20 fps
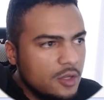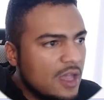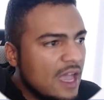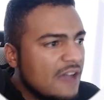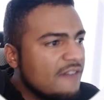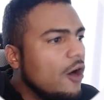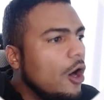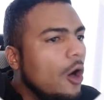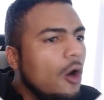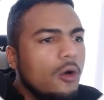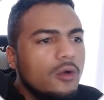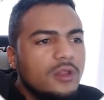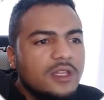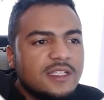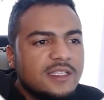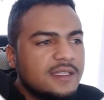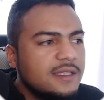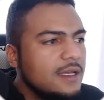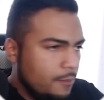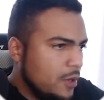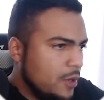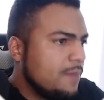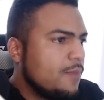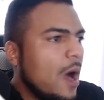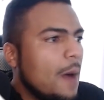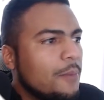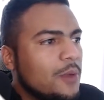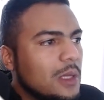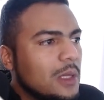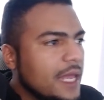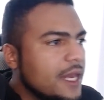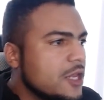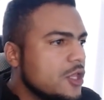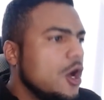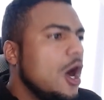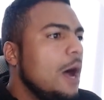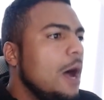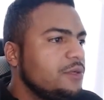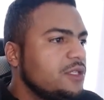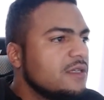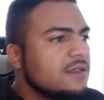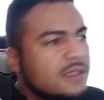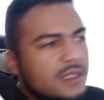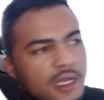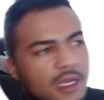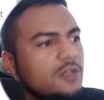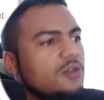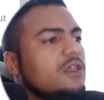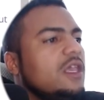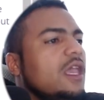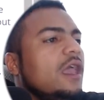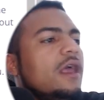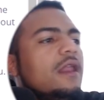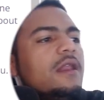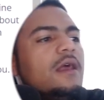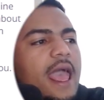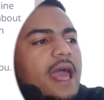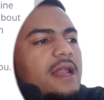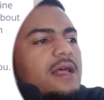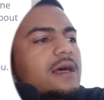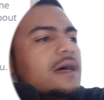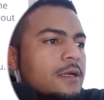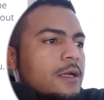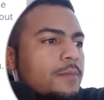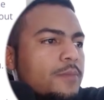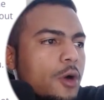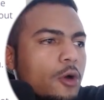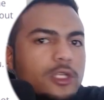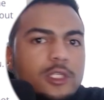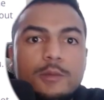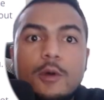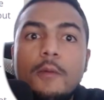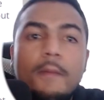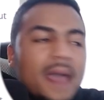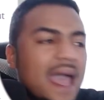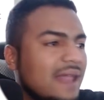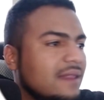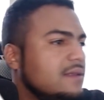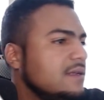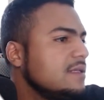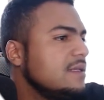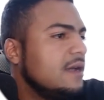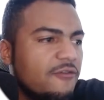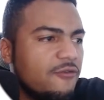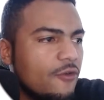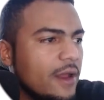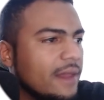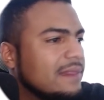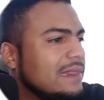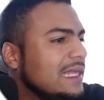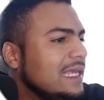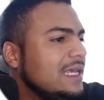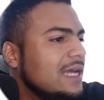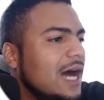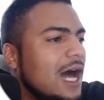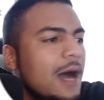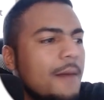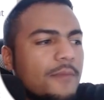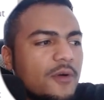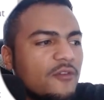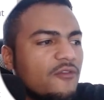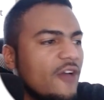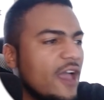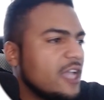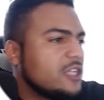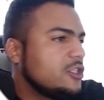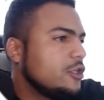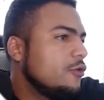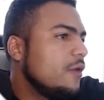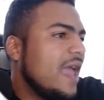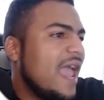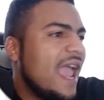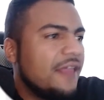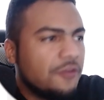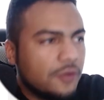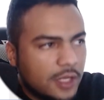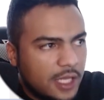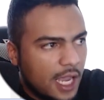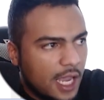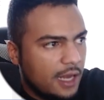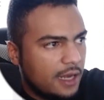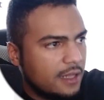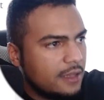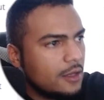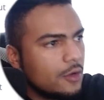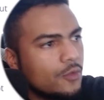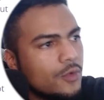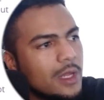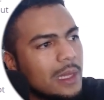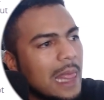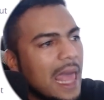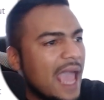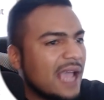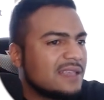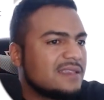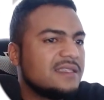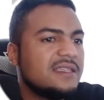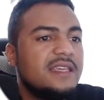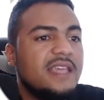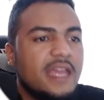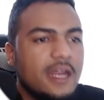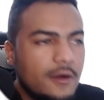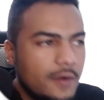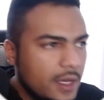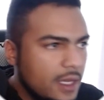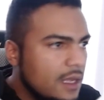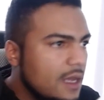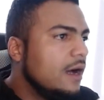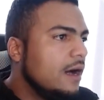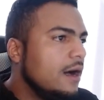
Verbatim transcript: You have all these pre-populated options, so you can add a, an approachable method, friendly, unprofessional, educated, relaxed, caring,